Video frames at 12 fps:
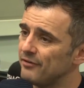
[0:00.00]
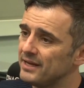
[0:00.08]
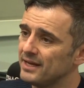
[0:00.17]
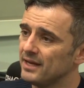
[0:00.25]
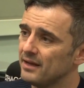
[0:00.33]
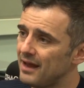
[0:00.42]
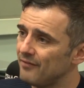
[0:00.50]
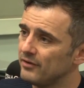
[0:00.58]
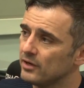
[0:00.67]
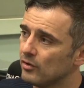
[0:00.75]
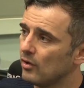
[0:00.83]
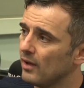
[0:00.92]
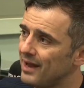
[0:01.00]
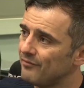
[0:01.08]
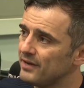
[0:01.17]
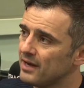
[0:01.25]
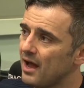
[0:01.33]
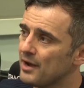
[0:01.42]
Every kid, every girl,
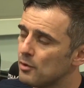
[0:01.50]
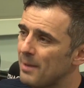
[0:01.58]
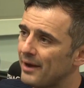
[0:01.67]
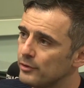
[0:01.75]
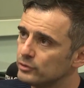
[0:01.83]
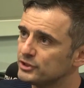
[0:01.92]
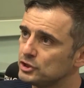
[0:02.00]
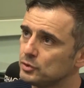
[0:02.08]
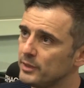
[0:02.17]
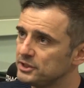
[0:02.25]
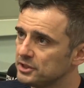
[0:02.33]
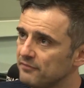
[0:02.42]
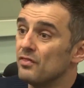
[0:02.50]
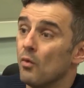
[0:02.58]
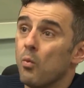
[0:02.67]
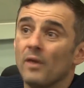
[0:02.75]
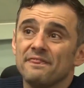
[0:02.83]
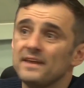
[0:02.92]
every guy, no matter your situation,
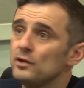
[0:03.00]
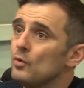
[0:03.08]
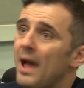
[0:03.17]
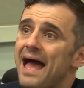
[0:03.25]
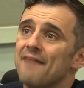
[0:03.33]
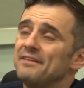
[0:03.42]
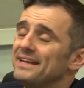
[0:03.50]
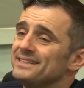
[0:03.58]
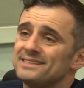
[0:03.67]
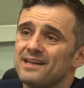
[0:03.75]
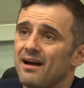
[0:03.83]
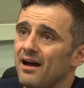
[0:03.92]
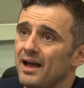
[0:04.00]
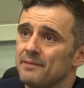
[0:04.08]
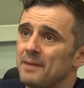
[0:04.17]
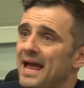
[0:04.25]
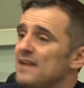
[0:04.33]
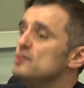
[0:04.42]
the one thing you have is
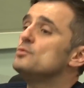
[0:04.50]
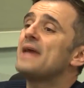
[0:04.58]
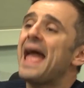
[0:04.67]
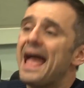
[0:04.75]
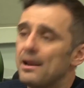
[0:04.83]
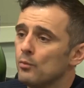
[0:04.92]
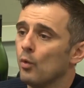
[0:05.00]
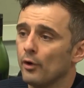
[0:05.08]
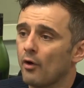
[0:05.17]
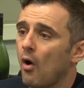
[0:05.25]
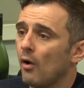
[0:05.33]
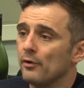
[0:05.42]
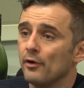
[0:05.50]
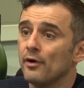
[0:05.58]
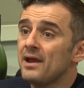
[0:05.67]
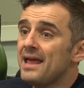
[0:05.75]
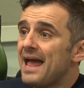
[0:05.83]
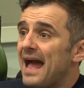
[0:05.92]
time, and you can work
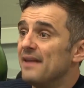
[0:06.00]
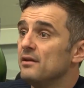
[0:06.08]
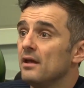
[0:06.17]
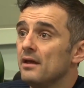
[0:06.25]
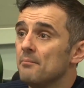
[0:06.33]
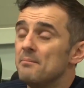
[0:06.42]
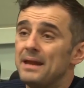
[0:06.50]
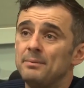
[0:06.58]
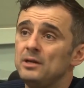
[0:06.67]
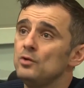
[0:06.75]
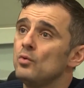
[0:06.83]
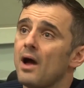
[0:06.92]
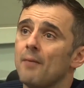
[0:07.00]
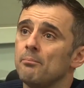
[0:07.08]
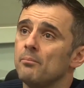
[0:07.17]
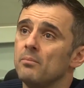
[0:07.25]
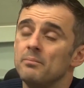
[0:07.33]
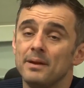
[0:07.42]
harder. And maybe
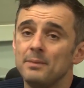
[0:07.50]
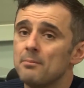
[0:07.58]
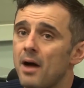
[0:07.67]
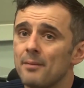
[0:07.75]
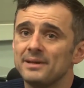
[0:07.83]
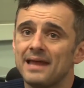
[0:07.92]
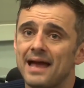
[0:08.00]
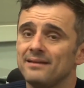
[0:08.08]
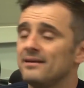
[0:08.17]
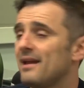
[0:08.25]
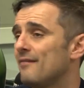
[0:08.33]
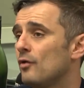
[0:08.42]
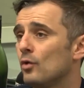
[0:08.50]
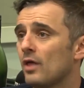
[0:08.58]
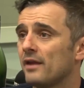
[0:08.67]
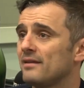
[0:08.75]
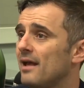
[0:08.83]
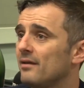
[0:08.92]
mom and dad didn't have a whole
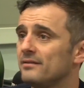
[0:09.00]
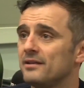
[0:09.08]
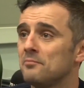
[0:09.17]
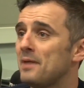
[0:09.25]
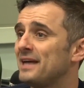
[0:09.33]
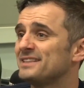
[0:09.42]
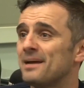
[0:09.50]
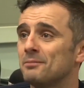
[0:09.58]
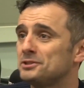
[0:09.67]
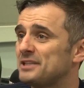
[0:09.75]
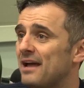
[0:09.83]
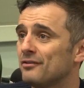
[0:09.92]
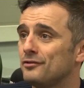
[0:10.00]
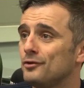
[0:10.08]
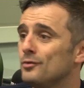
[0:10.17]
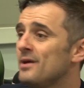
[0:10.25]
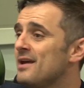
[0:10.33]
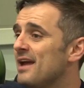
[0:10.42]
lot of talent, didn't pass that much talent
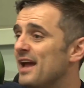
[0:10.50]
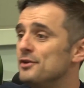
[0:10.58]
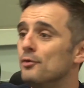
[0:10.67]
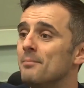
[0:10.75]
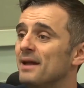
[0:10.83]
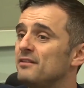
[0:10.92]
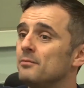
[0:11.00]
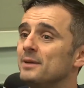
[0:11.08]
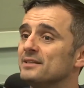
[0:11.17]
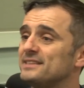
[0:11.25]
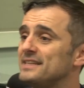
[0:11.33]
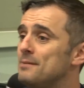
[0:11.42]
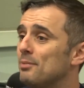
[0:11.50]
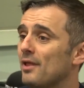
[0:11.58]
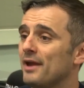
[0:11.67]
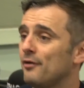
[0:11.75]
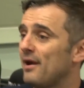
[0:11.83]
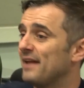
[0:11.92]
to you, and you're meant to be a C
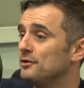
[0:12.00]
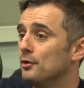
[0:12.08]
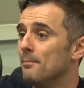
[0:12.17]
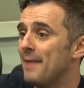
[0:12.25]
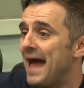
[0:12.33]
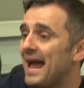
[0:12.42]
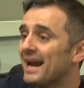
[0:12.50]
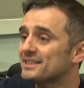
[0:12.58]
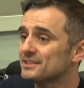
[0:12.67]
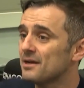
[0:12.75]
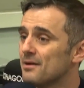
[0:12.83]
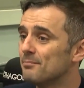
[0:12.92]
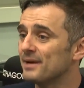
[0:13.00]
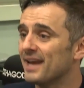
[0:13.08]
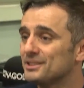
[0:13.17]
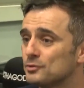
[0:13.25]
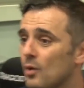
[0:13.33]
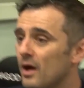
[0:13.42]
player at your max, but
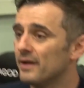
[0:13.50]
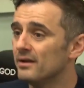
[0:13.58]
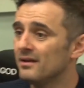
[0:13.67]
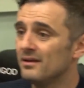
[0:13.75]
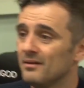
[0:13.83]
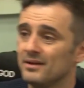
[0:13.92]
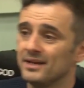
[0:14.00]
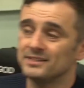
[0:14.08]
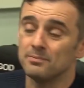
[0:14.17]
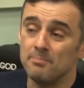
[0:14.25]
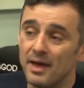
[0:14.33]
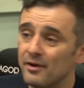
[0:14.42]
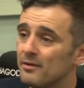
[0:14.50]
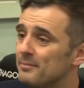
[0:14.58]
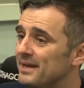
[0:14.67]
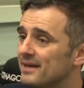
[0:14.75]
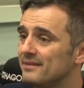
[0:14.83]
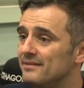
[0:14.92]
guess what? It's better than
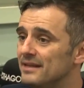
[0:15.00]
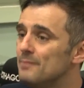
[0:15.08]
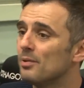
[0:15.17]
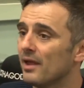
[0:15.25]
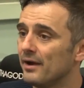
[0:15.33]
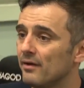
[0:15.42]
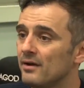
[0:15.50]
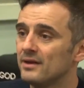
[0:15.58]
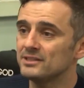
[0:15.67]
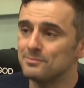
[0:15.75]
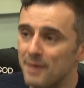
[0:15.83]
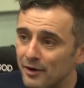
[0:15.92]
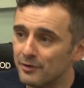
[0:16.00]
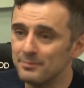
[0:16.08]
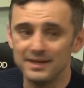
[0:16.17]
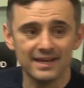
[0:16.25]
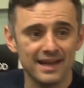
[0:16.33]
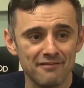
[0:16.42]
being a D player, it's better than
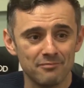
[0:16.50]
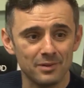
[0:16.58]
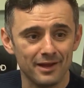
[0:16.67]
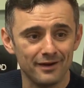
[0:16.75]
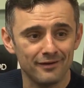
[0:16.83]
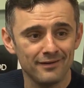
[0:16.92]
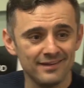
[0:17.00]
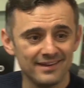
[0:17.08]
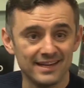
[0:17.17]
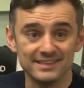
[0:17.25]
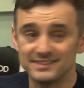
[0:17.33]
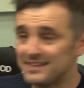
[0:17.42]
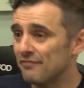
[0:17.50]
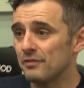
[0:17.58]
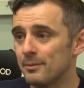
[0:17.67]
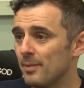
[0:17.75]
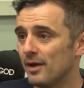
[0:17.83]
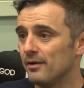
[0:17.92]
being an F player, and it's
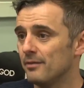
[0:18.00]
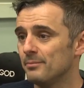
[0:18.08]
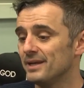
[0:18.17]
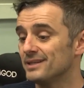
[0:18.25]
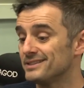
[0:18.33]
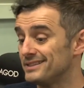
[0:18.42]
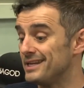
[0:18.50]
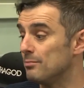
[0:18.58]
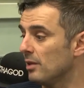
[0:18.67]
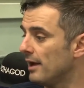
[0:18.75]
definitely better than being a Z